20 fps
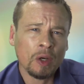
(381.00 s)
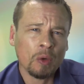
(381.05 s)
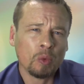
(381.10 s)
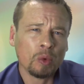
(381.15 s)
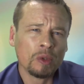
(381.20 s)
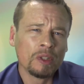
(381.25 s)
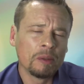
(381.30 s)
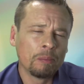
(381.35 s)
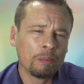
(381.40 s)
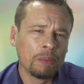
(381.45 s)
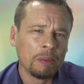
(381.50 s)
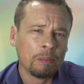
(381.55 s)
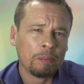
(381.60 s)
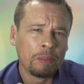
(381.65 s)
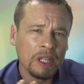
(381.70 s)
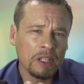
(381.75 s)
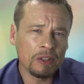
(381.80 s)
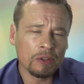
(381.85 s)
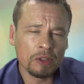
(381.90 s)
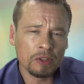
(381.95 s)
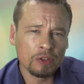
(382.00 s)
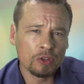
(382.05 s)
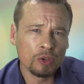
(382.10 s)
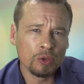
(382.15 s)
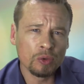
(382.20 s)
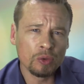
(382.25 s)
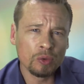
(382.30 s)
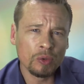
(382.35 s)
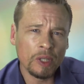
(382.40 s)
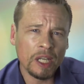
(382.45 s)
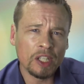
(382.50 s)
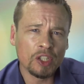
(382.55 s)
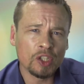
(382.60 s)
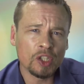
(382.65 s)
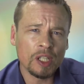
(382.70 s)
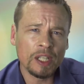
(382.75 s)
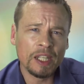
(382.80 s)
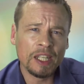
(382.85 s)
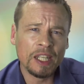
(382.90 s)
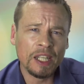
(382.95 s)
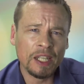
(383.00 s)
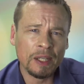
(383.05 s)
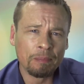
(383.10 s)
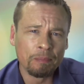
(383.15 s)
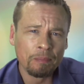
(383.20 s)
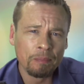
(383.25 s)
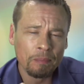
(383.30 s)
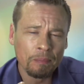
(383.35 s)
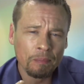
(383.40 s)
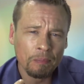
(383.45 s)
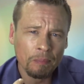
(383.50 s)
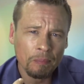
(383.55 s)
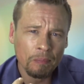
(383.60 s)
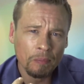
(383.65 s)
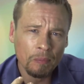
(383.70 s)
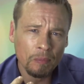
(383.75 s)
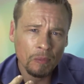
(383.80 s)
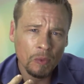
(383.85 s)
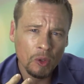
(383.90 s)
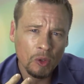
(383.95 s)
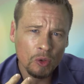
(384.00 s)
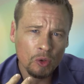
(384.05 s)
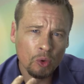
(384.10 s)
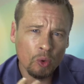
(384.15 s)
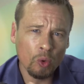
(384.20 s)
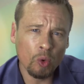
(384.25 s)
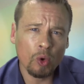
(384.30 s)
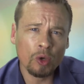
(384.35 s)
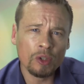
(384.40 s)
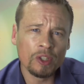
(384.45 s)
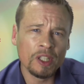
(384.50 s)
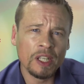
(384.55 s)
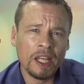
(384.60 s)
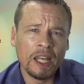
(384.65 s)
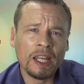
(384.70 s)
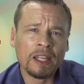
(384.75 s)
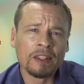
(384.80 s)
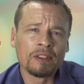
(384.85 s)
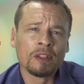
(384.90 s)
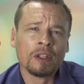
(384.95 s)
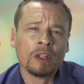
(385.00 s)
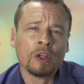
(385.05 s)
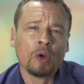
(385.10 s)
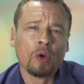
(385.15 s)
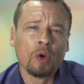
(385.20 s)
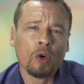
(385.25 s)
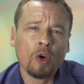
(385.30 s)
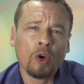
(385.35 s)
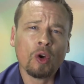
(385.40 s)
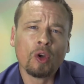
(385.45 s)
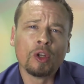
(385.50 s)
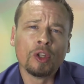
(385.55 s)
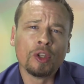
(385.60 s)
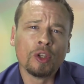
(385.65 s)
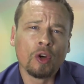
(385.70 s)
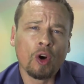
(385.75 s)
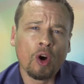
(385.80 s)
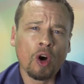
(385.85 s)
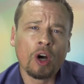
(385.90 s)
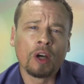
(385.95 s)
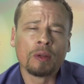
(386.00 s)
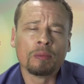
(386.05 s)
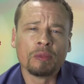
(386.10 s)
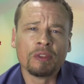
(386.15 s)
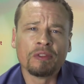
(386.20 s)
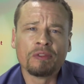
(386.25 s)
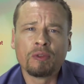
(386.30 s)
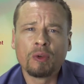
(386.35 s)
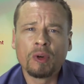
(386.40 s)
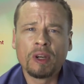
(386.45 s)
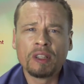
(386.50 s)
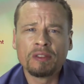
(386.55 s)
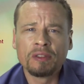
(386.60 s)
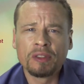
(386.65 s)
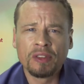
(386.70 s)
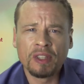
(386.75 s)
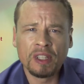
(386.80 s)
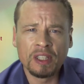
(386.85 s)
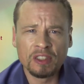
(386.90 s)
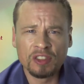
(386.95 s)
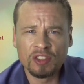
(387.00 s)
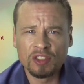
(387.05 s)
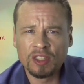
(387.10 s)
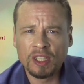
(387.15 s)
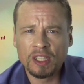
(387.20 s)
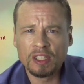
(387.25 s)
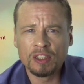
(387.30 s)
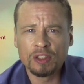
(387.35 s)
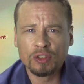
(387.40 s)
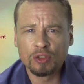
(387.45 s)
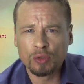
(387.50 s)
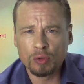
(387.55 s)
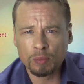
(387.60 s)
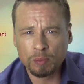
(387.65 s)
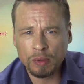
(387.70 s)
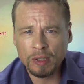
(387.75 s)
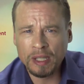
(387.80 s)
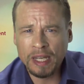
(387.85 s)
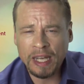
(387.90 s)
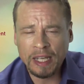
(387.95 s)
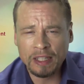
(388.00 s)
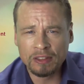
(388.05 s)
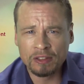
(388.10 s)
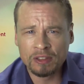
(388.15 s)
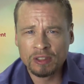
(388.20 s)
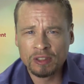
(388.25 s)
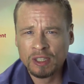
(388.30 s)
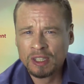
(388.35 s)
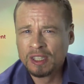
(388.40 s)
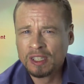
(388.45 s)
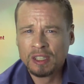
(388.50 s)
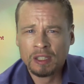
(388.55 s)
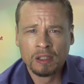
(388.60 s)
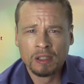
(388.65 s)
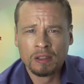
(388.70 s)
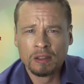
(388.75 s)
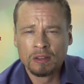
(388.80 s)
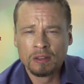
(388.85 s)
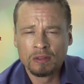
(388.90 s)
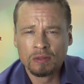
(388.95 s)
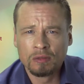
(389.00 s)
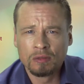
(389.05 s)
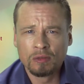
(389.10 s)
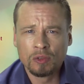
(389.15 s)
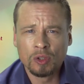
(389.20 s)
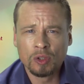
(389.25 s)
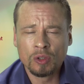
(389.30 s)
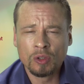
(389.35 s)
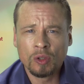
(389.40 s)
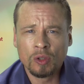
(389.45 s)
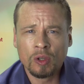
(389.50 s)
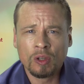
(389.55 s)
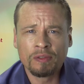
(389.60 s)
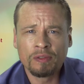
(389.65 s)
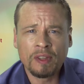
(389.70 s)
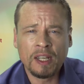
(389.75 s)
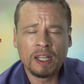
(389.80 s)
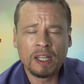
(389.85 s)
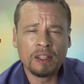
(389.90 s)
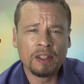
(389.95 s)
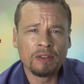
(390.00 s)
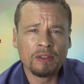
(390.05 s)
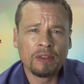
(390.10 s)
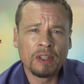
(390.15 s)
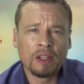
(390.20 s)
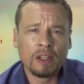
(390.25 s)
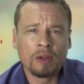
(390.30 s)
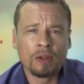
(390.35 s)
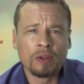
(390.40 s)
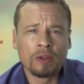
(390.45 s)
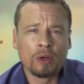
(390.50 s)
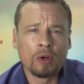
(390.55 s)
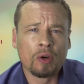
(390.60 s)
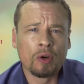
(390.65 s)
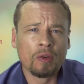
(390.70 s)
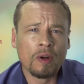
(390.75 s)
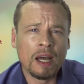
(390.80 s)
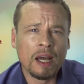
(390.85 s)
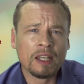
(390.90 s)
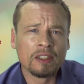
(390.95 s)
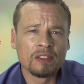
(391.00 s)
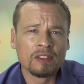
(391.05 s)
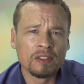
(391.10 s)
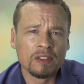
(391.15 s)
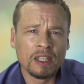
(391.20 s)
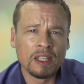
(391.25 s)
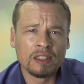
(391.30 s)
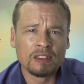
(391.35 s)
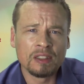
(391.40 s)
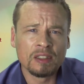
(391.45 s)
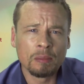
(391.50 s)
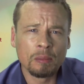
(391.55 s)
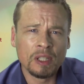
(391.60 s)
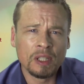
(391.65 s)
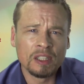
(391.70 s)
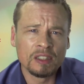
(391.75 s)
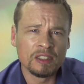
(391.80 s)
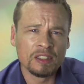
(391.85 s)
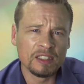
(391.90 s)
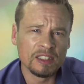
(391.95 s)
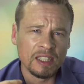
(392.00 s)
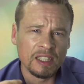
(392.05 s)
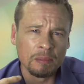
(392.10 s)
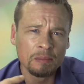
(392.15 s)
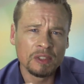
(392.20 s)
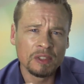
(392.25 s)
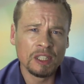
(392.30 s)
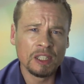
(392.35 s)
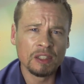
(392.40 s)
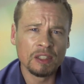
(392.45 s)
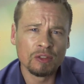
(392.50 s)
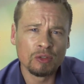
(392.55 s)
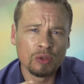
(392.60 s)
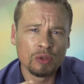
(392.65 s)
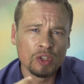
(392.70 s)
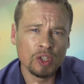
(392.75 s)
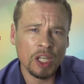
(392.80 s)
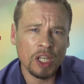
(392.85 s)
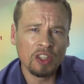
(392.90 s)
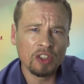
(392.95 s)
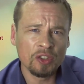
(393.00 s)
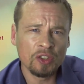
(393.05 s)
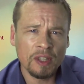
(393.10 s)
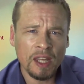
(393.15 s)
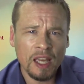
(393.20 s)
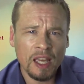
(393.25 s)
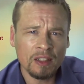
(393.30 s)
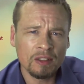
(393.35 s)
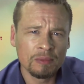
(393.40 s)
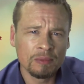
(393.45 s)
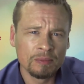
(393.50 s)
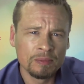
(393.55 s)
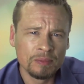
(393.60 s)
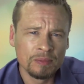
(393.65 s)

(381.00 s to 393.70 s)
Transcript: Wouldn't it be better to actually coordinate early on before everything is set into plans? Do you know of anything on the horizon that somebody's attempting to change that?